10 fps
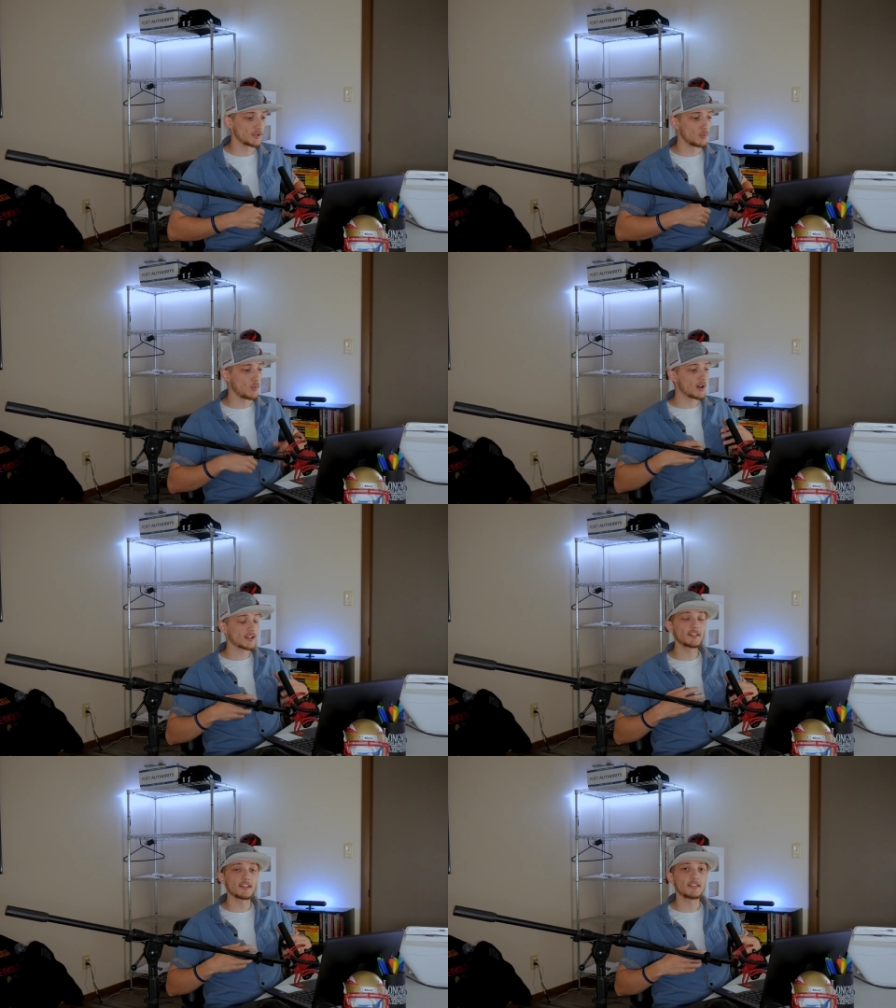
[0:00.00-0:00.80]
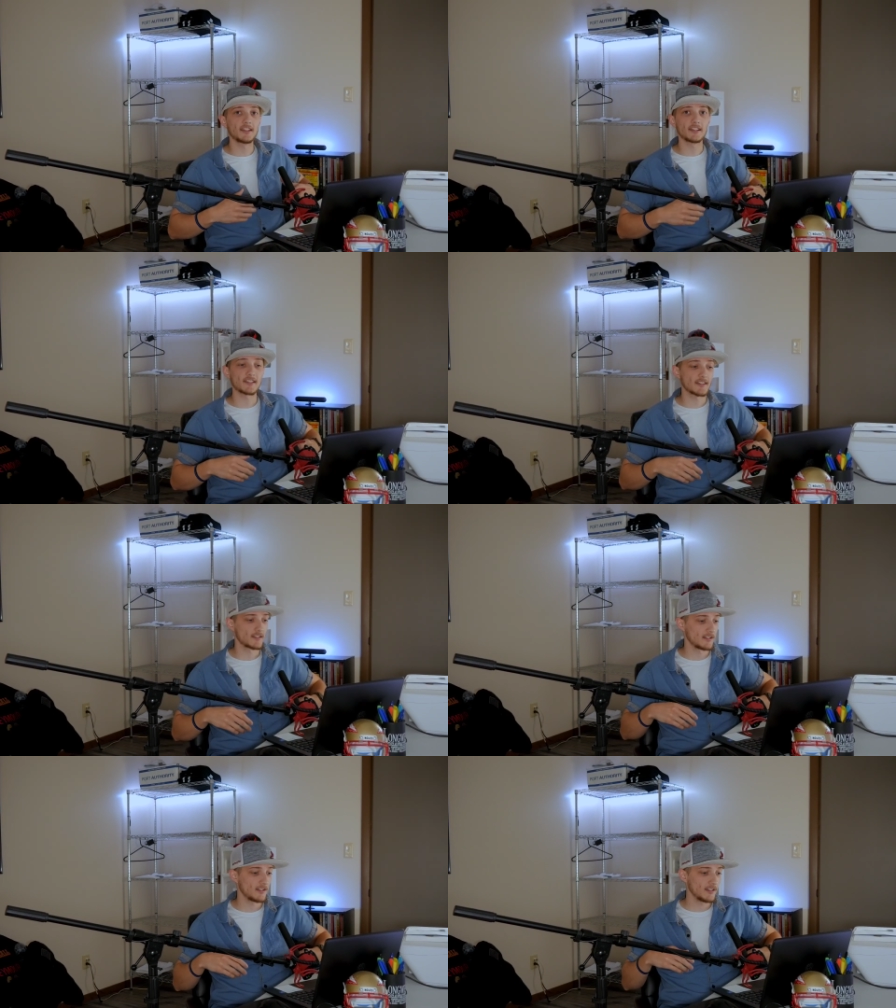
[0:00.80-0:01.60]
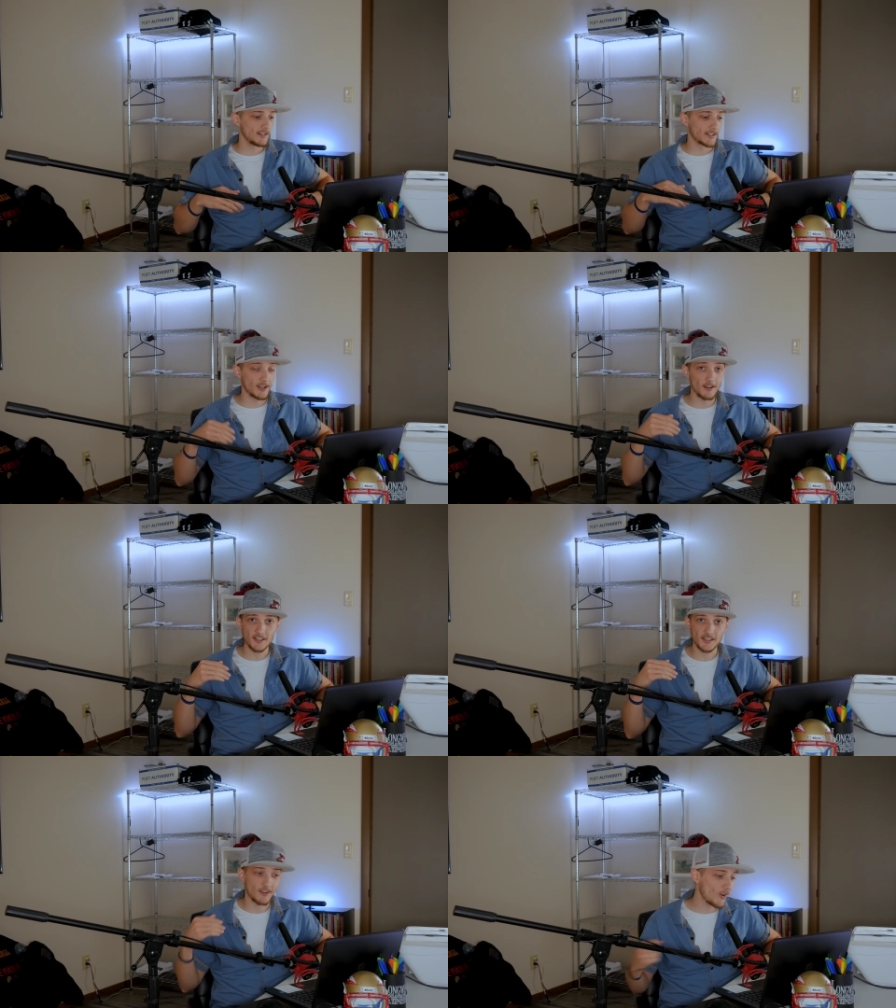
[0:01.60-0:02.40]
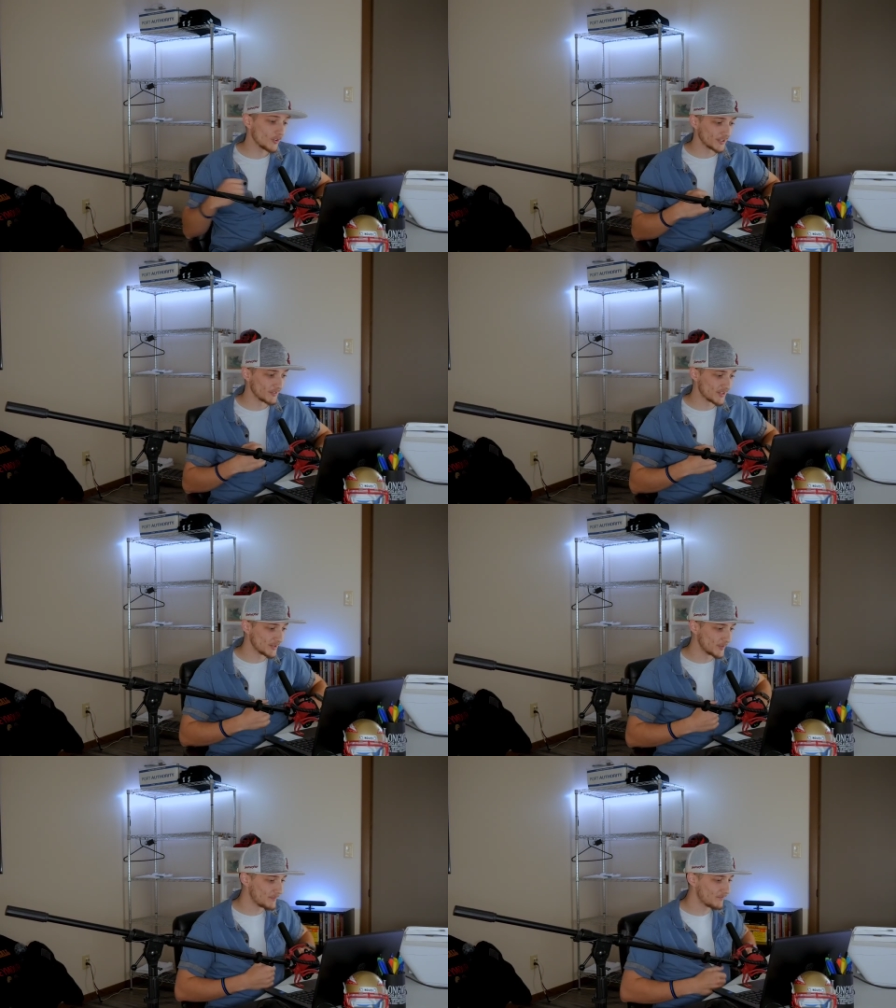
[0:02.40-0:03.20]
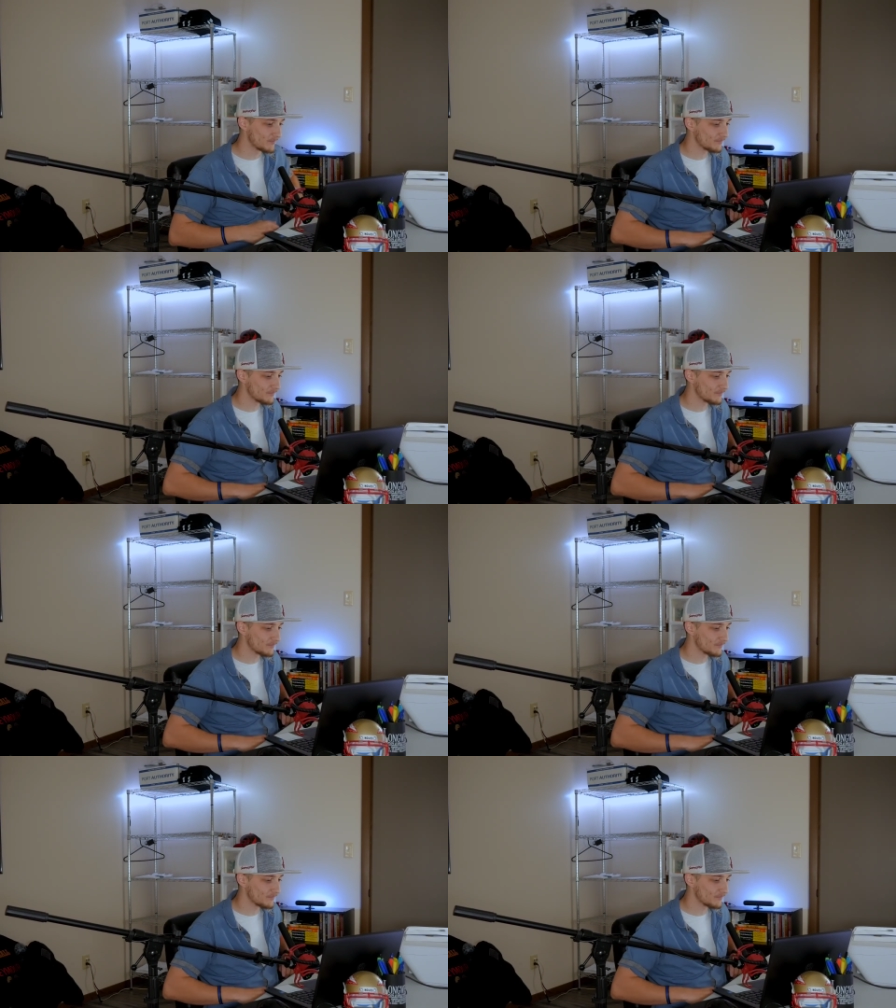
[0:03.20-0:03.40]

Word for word: to walk into things that God is calling you to.